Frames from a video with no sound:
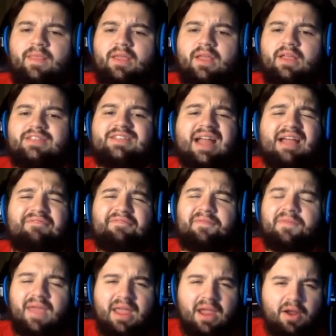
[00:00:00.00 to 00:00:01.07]
it's not
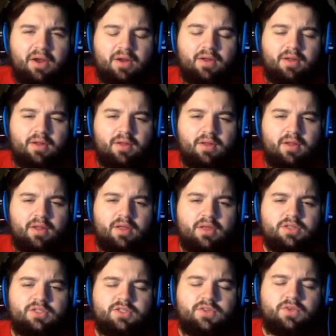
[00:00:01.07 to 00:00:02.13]
fair
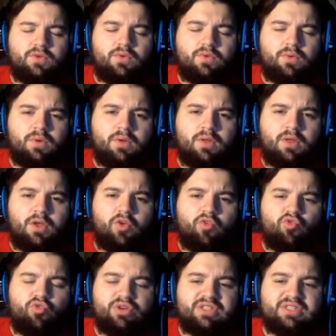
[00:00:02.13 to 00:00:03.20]
to
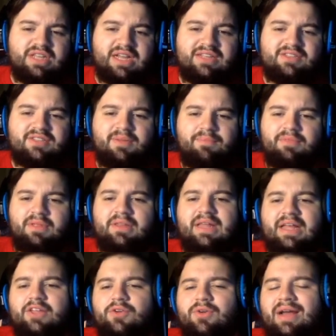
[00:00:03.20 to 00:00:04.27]
criticize something
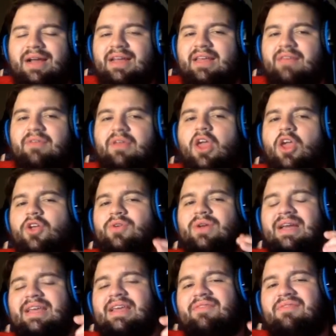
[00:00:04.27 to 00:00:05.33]
that you're not
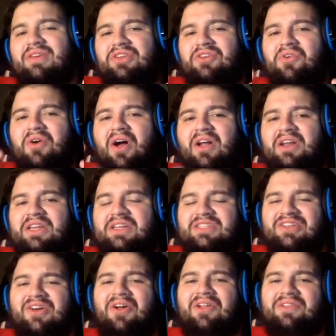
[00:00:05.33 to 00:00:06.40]
giving your audience
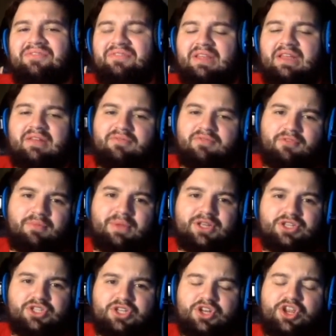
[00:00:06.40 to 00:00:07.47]
all of the
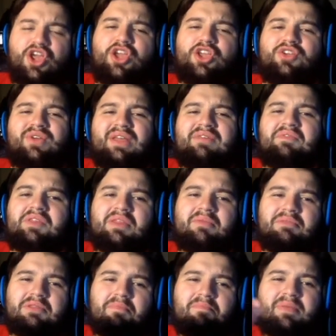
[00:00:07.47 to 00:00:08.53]
information. You're giving them
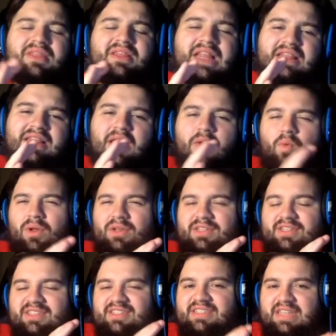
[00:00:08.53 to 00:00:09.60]
the bit that they want to
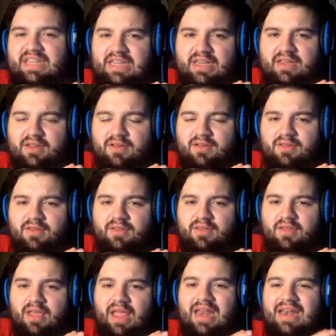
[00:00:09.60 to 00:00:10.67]
see
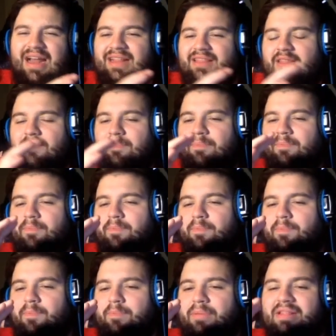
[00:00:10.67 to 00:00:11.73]
and not the
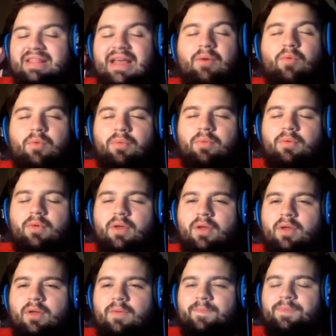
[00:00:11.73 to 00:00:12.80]
bit that will
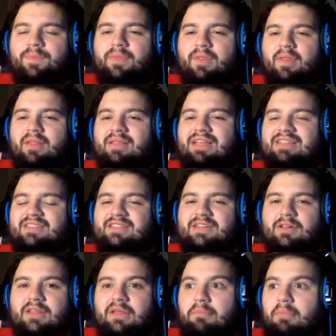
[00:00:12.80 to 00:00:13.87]

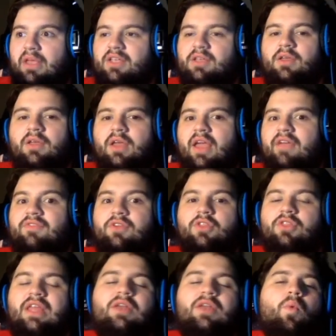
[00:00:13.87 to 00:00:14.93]
necessarily make, if
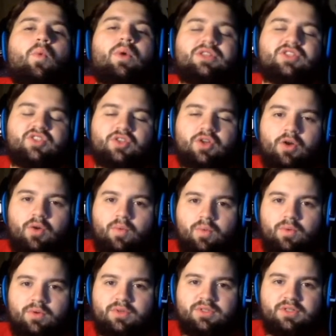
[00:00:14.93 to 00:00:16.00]
they want Star
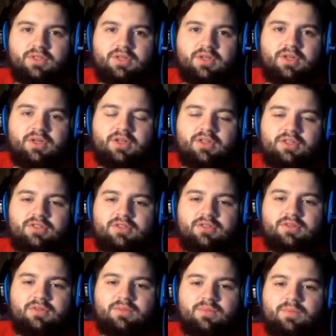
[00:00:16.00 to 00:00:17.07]
Wars
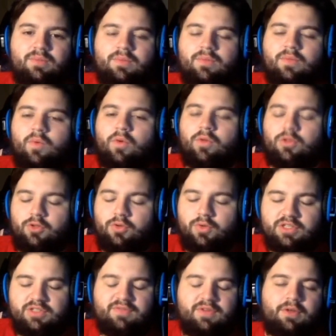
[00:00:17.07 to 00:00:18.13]
or
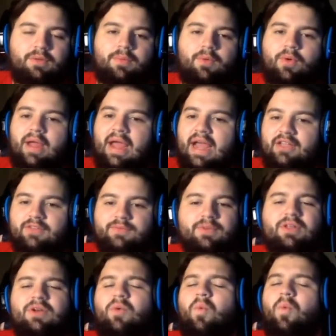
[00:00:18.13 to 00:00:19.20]
Lucasfilm or Hasbro, they
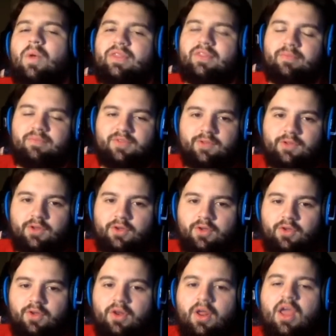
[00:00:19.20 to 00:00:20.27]
don't want them to look
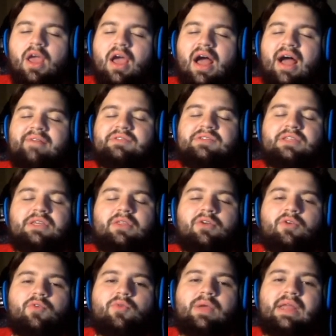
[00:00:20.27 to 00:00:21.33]
good. Obviously they're
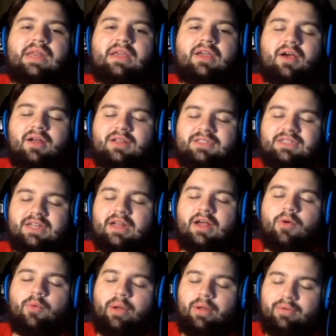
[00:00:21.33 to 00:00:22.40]
creating content
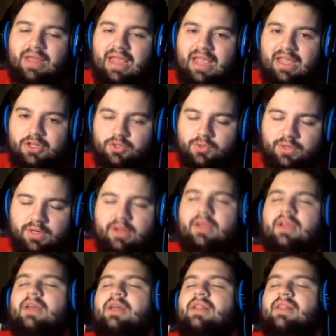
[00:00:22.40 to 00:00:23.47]
around hatred.
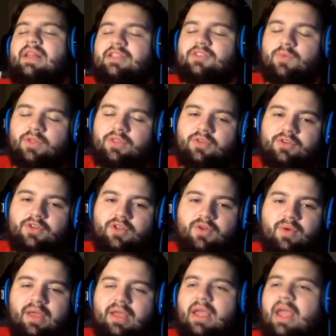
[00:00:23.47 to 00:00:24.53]
That's what they're
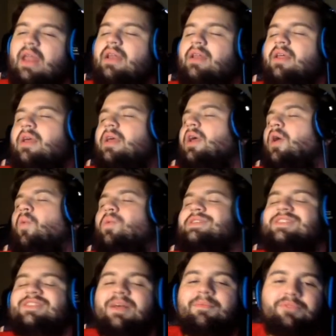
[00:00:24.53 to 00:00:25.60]
doing. And when
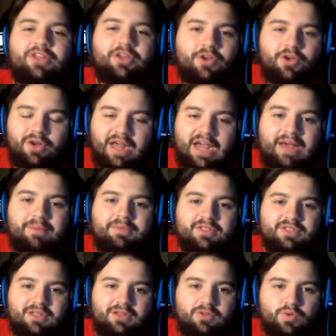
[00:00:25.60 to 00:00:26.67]
something good
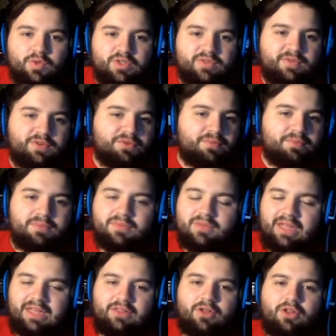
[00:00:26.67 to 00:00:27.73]
happens in Lucasfilm,
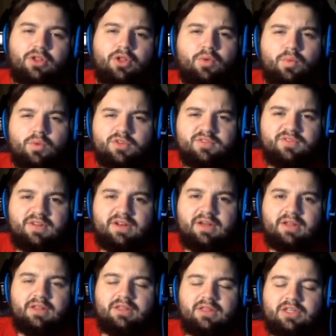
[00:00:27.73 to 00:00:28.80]
like the Clone Wars
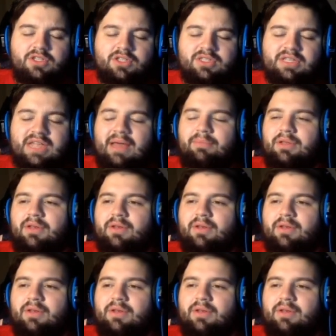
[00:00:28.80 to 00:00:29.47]
finale that just happened,